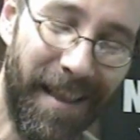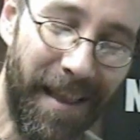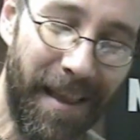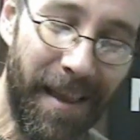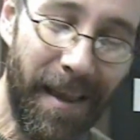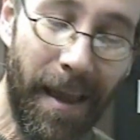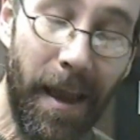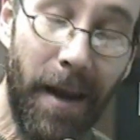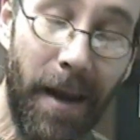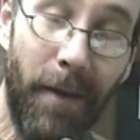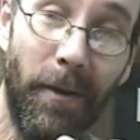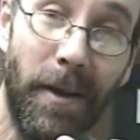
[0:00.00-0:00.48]

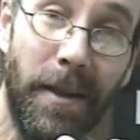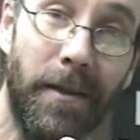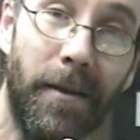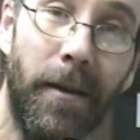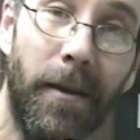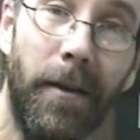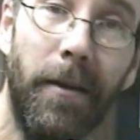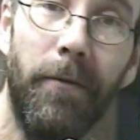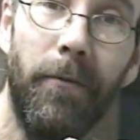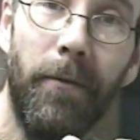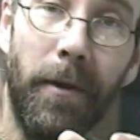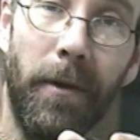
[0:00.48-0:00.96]
Anyways,
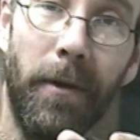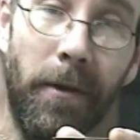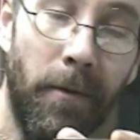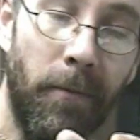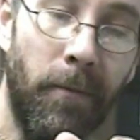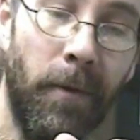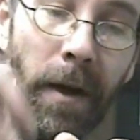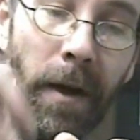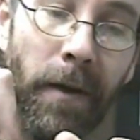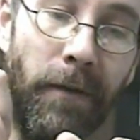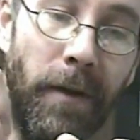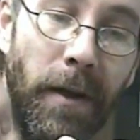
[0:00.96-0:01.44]
what
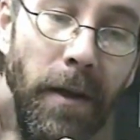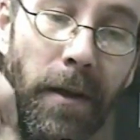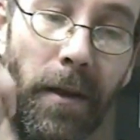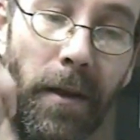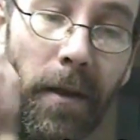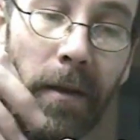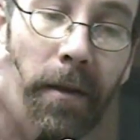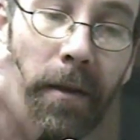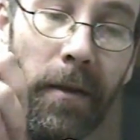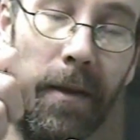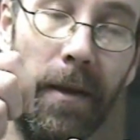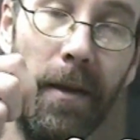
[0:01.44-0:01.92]
I did
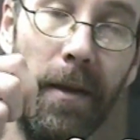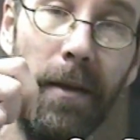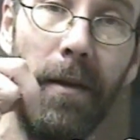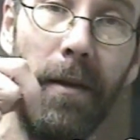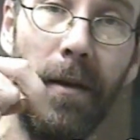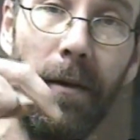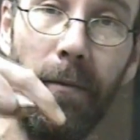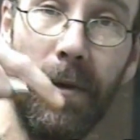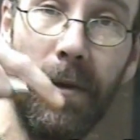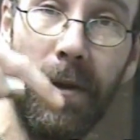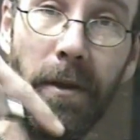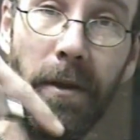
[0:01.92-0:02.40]
there
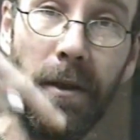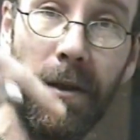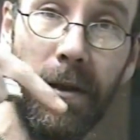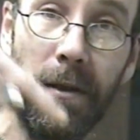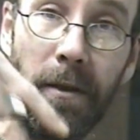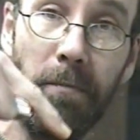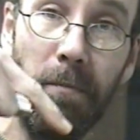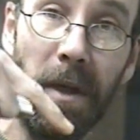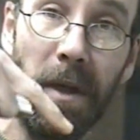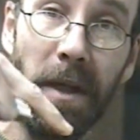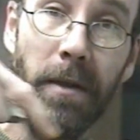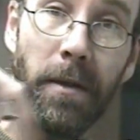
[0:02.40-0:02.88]
was just
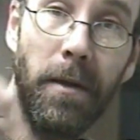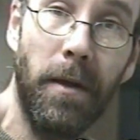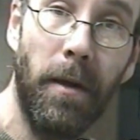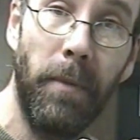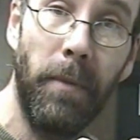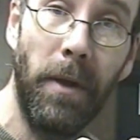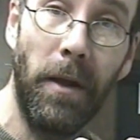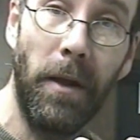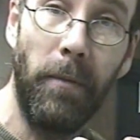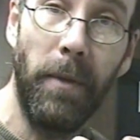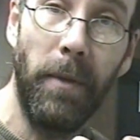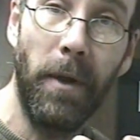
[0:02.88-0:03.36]
mixed up a
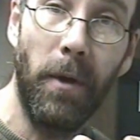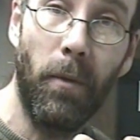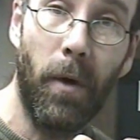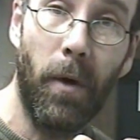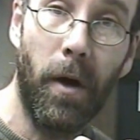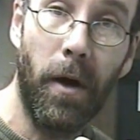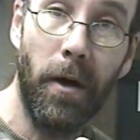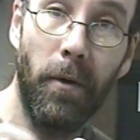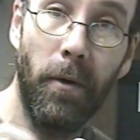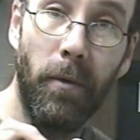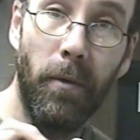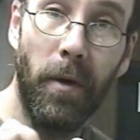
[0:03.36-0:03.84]
little bit of water
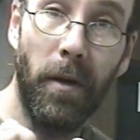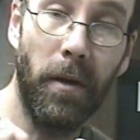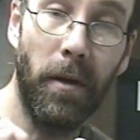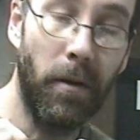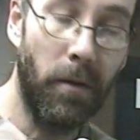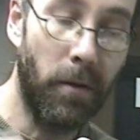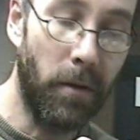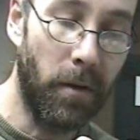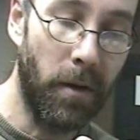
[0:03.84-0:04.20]
with it.